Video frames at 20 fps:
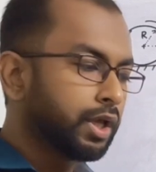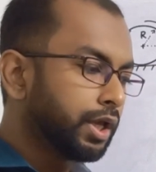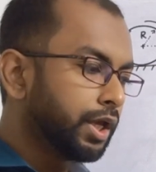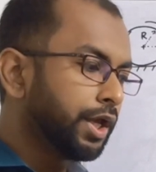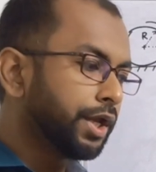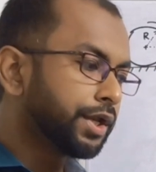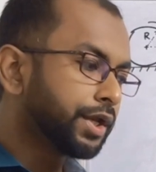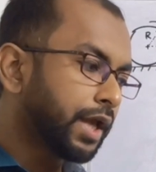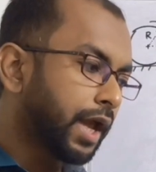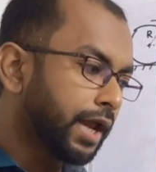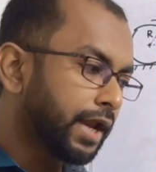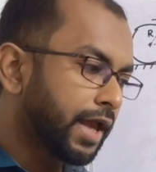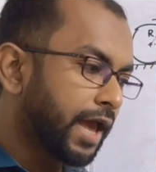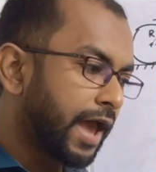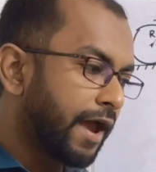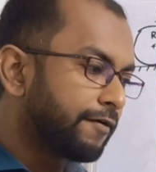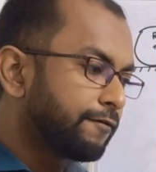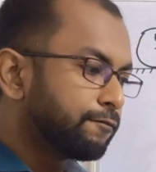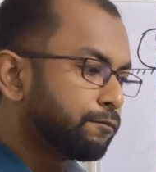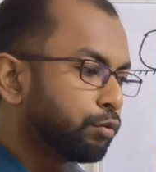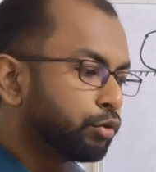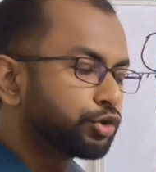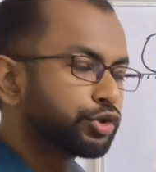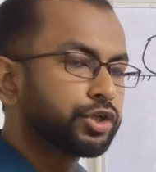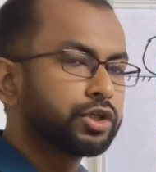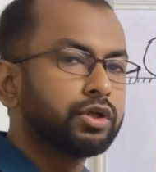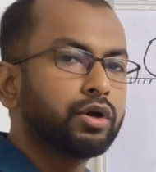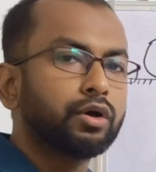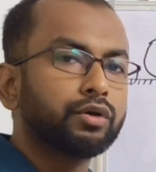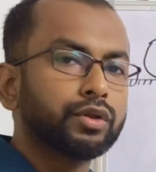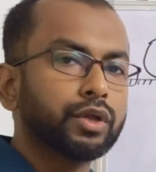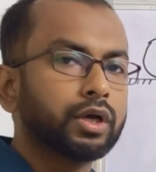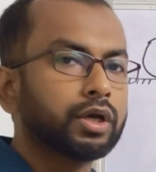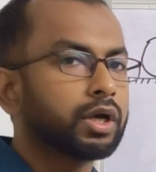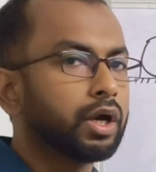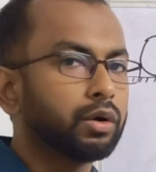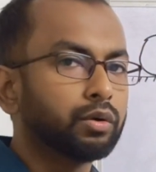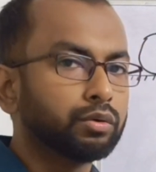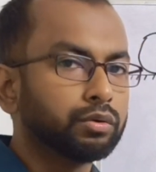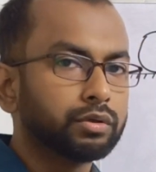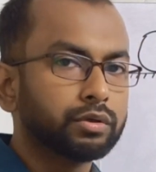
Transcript: It can have motion on the ground.